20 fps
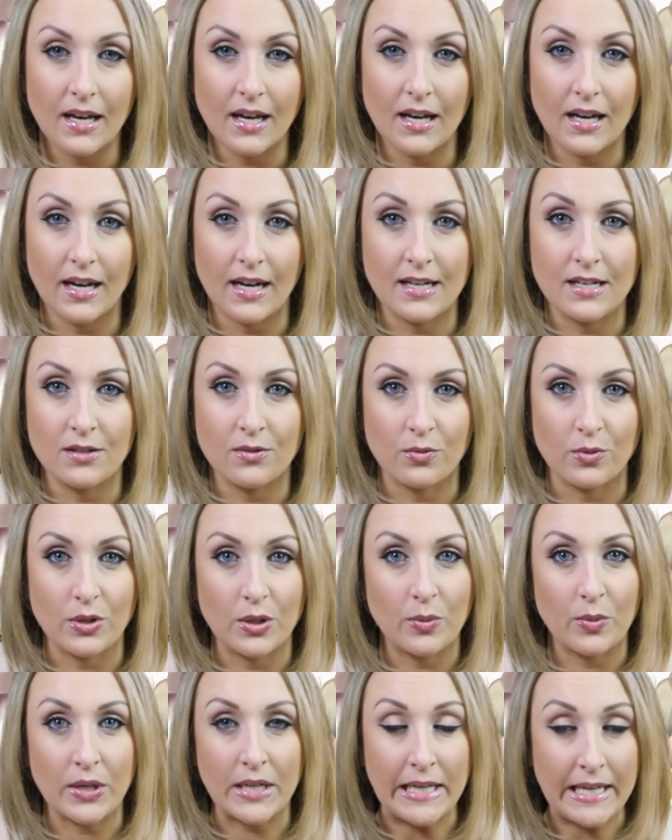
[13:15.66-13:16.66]
I didn't
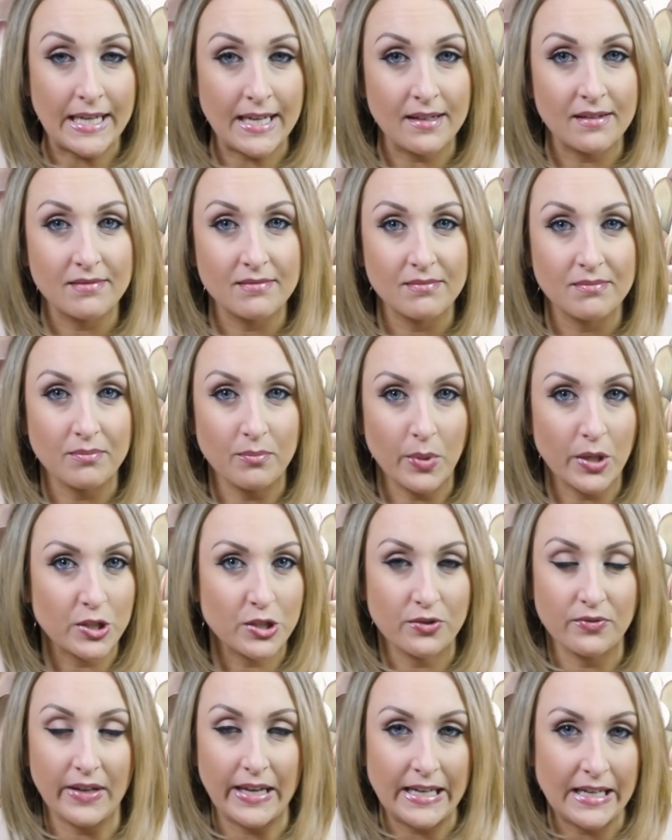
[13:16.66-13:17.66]
really want to eat
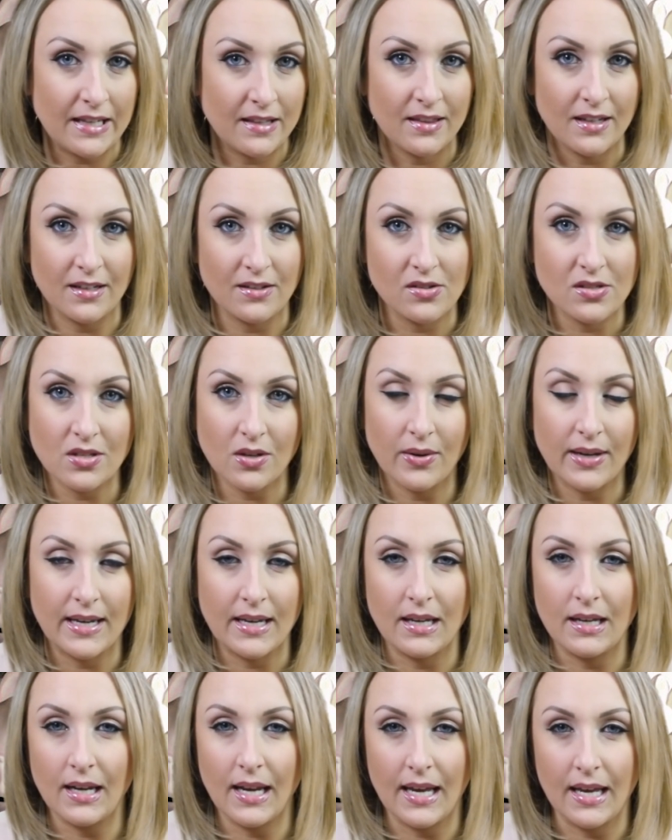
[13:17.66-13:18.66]
much of anything. So I
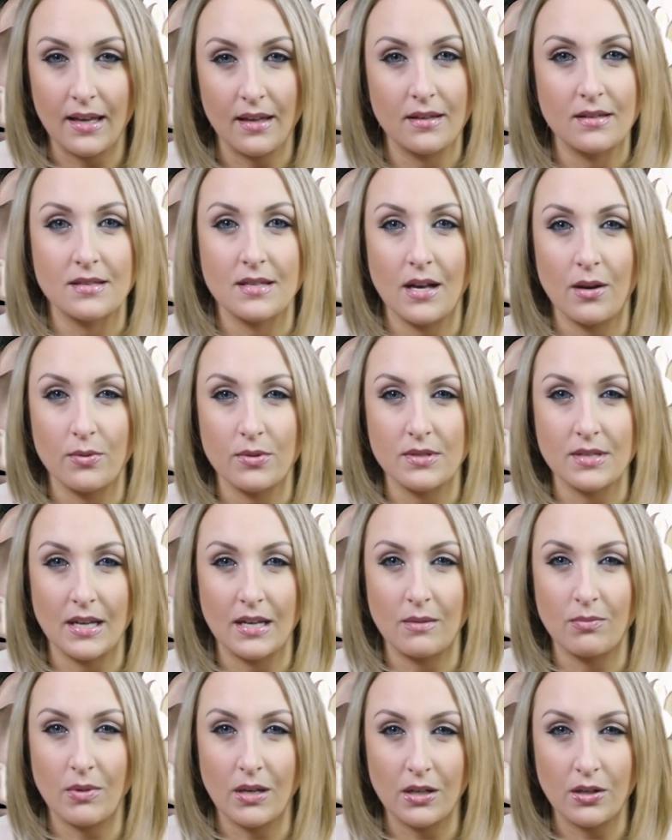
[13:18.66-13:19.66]
ate eggs. That was
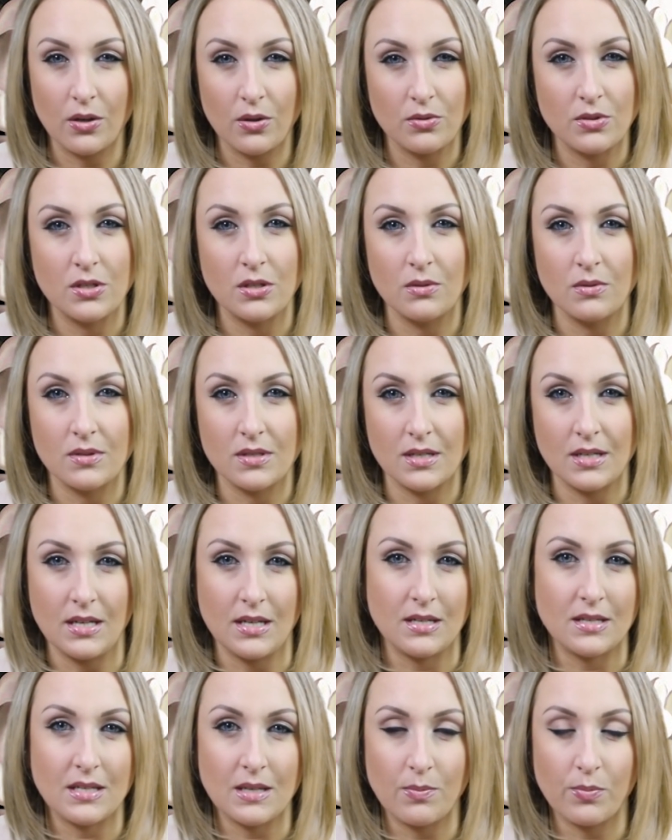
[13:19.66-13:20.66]
like my go-to. It was an
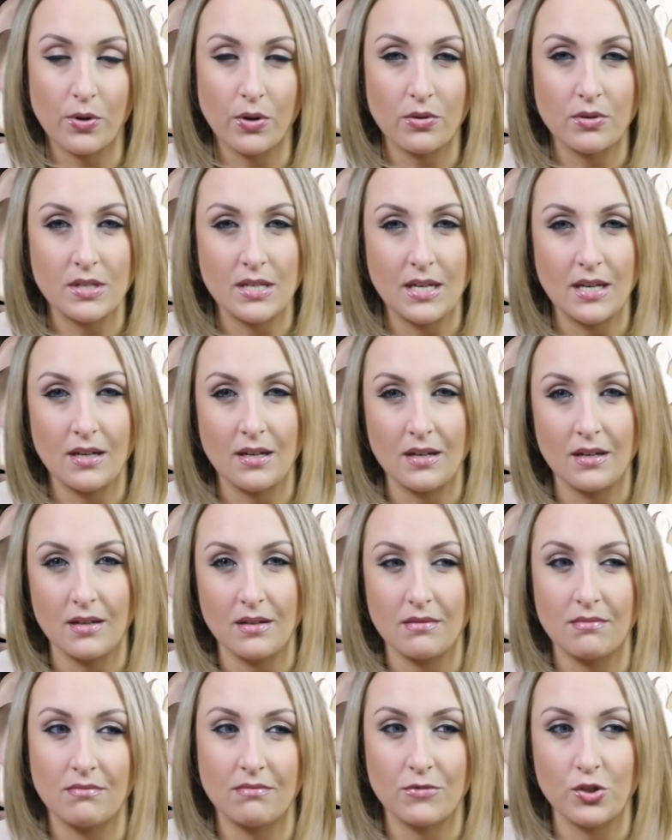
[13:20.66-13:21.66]
easy protein, and
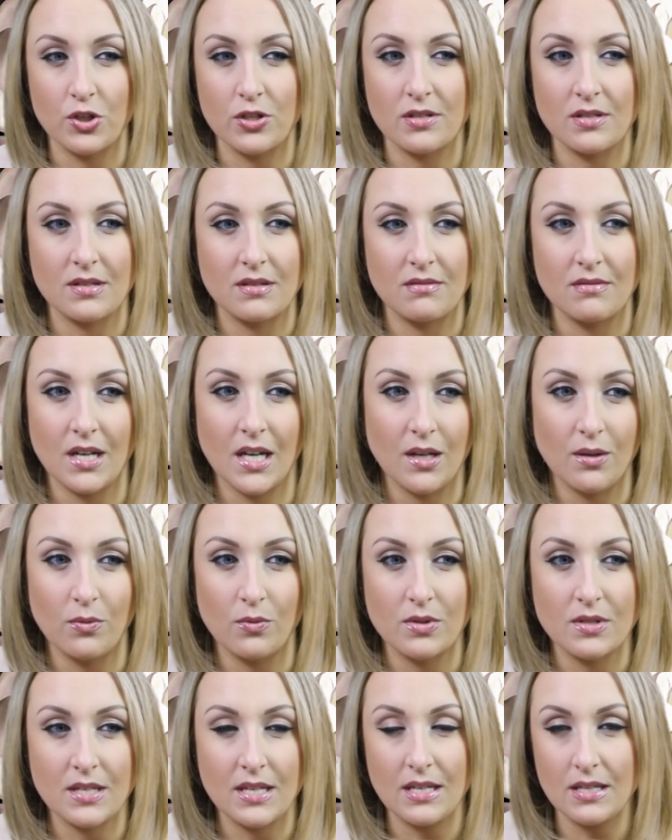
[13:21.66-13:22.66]
it just
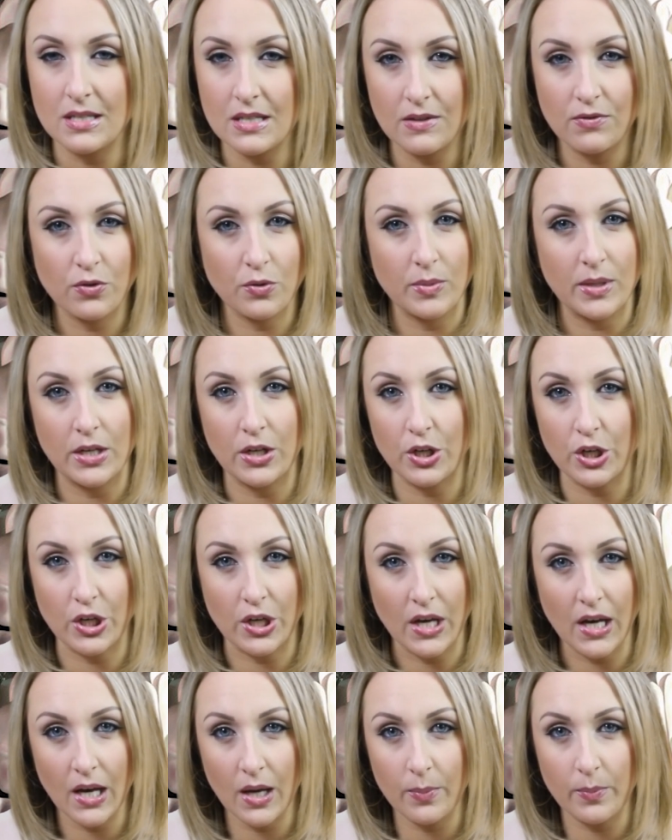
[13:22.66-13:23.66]
was easy for me to
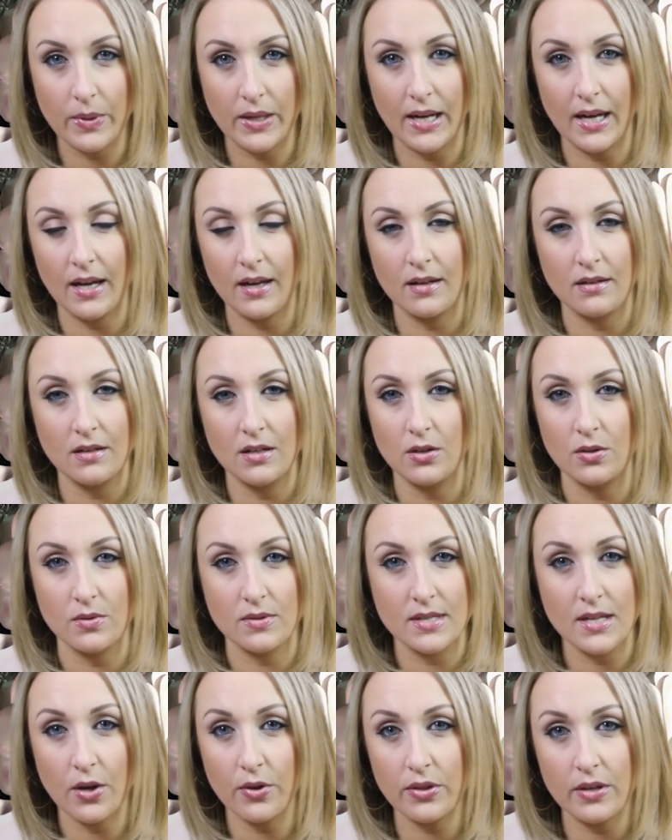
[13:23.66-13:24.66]
cook up. It had, it
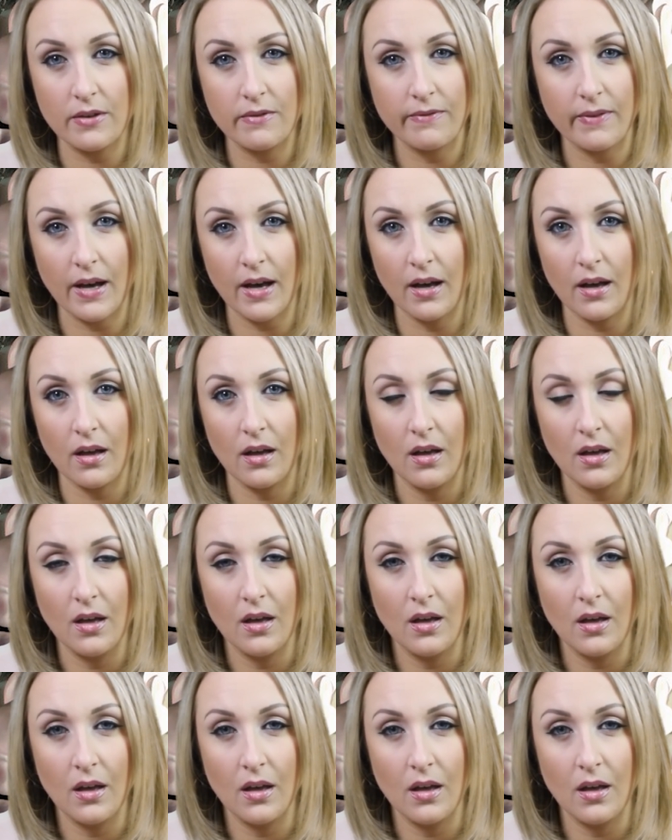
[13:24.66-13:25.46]
was healthy fat,